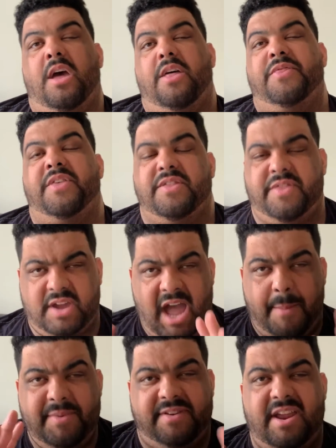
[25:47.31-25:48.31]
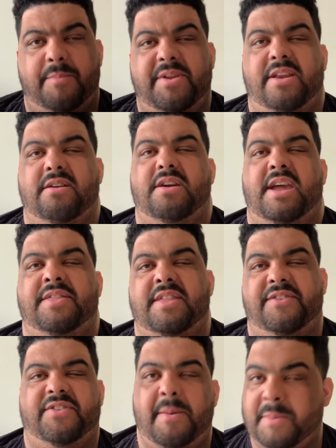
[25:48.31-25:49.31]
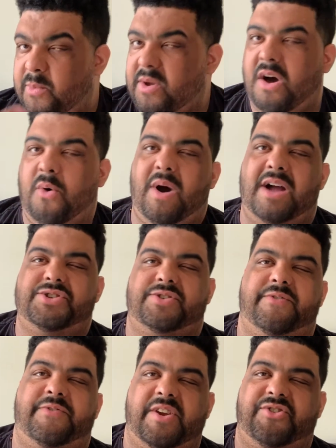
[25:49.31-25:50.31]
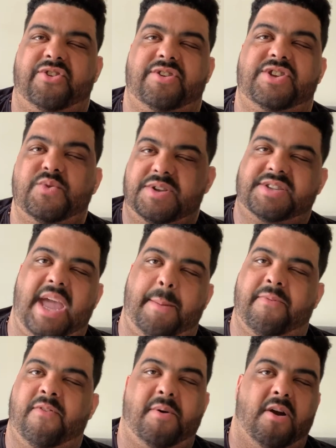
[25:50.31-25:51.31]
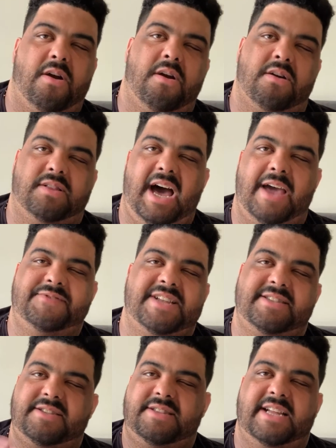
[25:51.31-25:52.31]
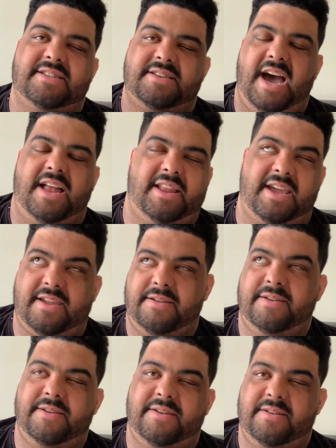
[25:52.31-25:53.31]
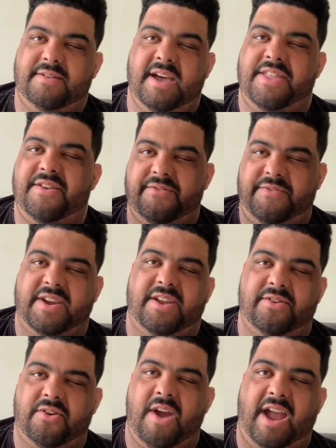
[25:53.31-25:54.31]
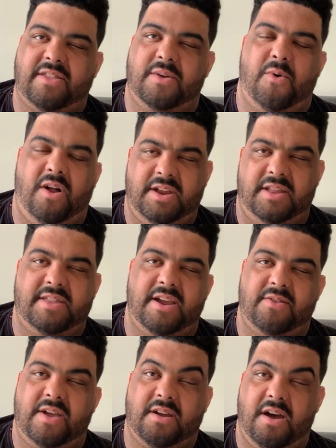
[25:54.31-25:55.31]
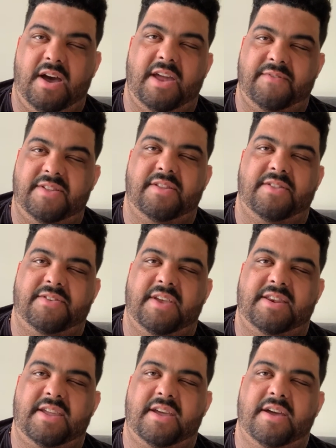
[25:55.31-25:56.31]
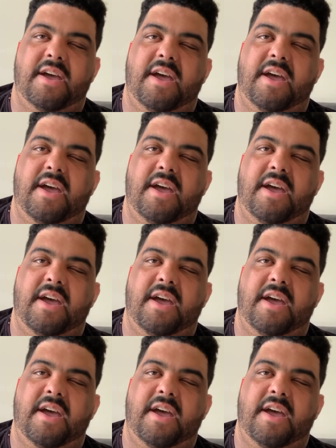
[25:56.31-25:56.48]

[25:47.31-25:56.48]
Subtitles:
The common denominator in this, I mean, we all watch fiction to escape from our lives. That's not like, I didn't fucking crack the walnut there, like, oh, I invented this idea.